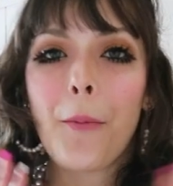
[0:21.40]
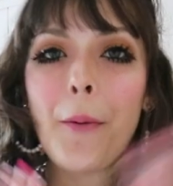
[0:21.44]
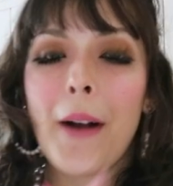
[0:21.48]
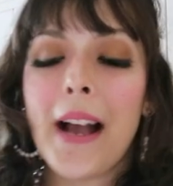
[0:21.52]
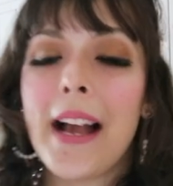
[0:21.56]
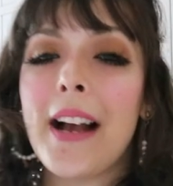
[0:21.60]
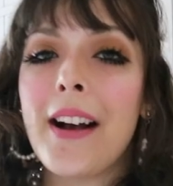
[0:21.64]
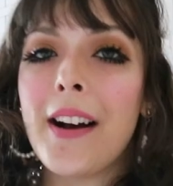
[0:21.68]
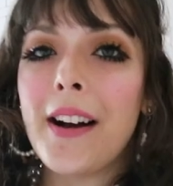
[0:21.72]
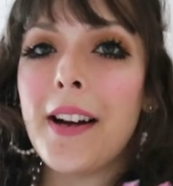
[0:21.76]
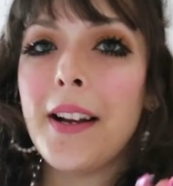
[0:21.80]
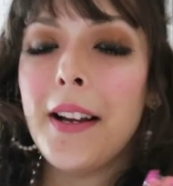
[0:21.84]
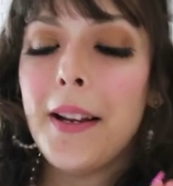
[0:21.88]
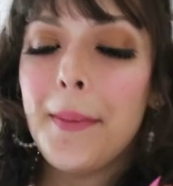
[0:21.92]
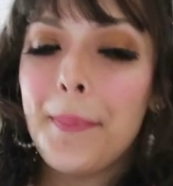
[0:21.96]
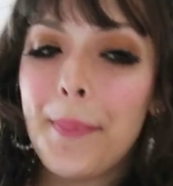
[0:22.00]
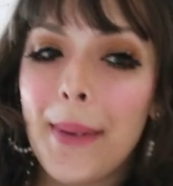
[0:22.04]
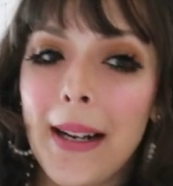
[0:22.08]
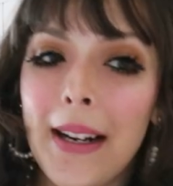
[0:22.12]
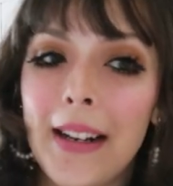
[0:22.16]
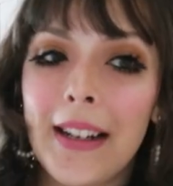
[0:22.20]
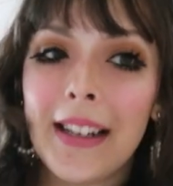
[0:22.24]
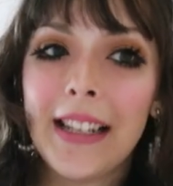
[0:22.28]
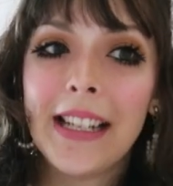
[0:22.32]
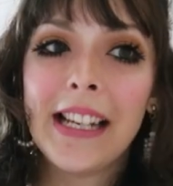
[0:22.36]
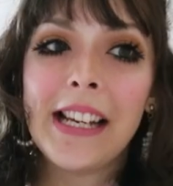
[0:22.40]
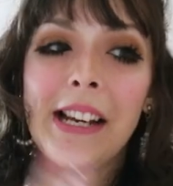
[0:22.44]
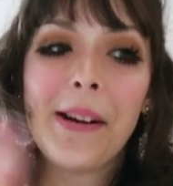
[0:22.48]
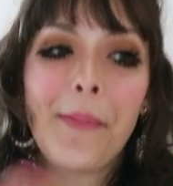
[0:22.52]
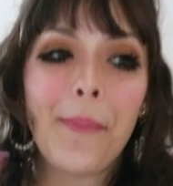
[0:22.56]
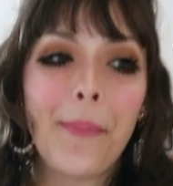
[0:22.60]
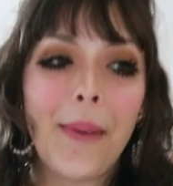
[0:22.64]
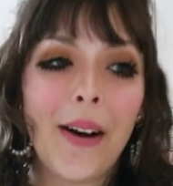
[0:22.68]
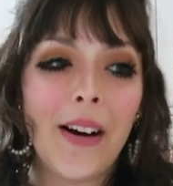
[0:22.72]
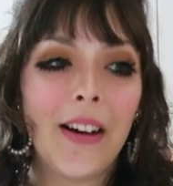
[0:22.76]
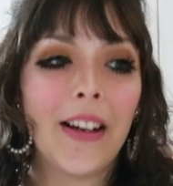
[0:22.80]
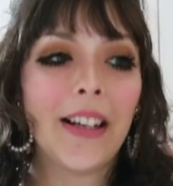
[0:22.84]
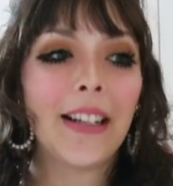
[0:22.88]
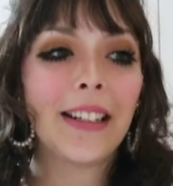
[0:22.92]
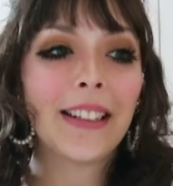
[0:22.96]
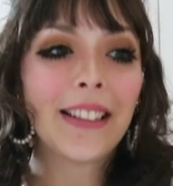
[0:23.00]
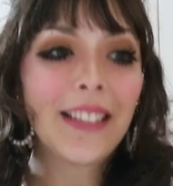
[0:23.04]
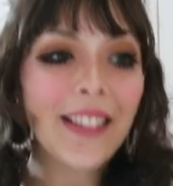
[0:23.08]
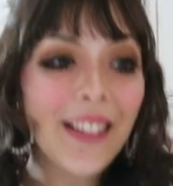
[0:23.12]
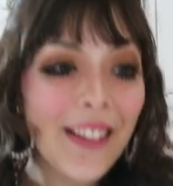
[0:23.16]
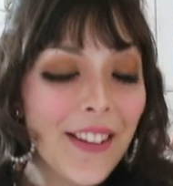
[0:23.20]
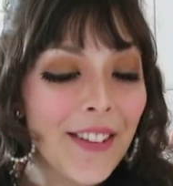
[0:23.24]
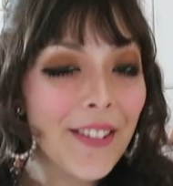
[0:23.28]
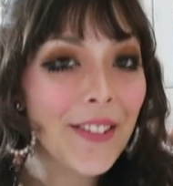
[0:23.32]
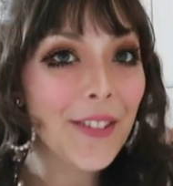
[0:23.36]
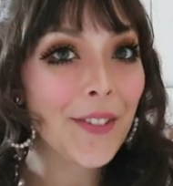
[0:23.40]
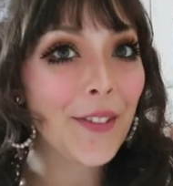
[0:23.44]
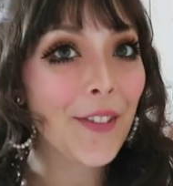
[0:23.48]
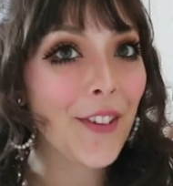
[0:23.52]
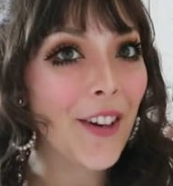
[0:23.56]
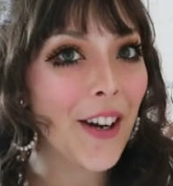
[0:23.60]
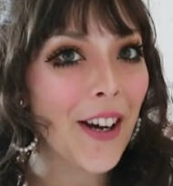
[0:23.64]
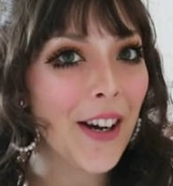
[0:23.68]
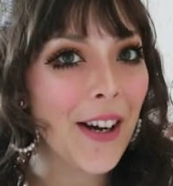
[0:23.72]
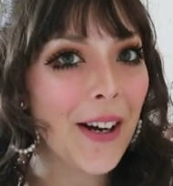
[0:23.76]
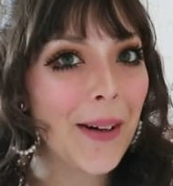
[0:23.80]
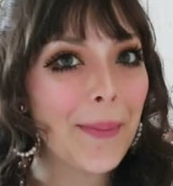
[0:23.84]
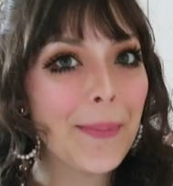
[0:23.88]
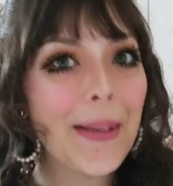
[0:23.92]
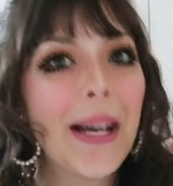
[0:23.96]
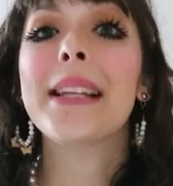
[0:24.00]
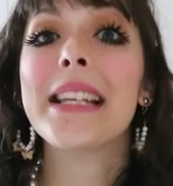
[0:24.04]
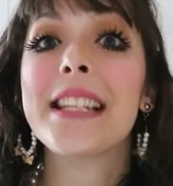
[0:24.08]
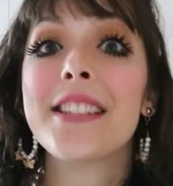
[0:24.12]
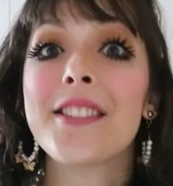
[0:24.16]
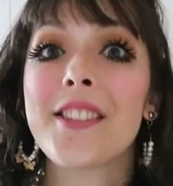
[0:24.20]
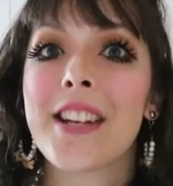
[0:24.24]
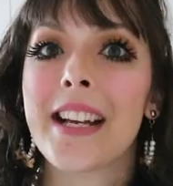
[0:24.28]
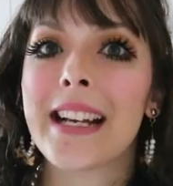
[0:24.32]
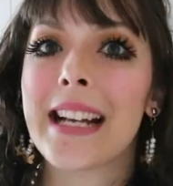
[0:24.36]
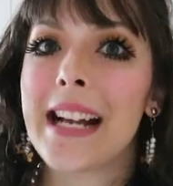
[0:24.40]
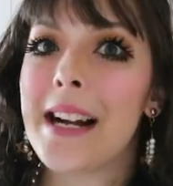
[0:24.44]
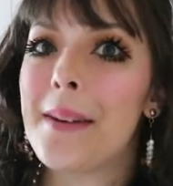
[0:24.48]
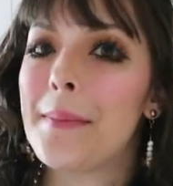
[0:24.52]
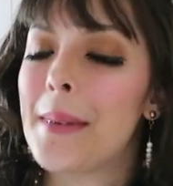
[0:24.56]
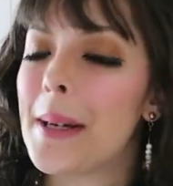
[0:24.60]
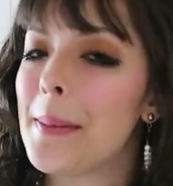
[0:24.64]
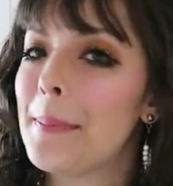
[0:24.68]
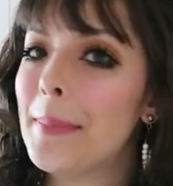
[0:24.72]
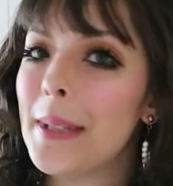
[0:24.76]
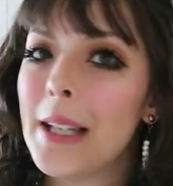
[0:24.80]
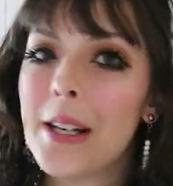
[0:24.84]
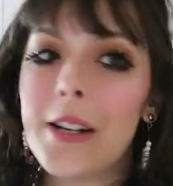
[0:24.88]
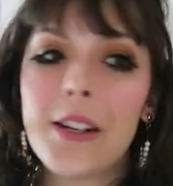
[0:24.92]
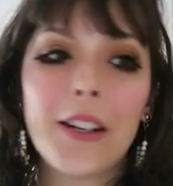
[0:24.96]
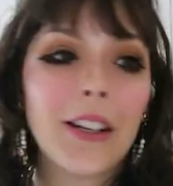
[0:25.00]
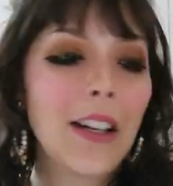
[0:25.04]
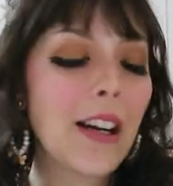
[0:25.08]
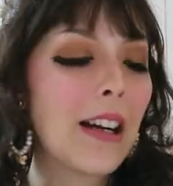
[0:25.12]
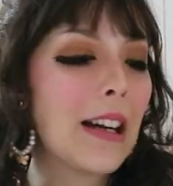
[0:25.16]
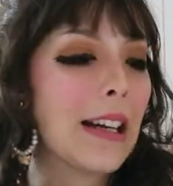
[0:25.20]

where I buy my clothes from, please check out my blog.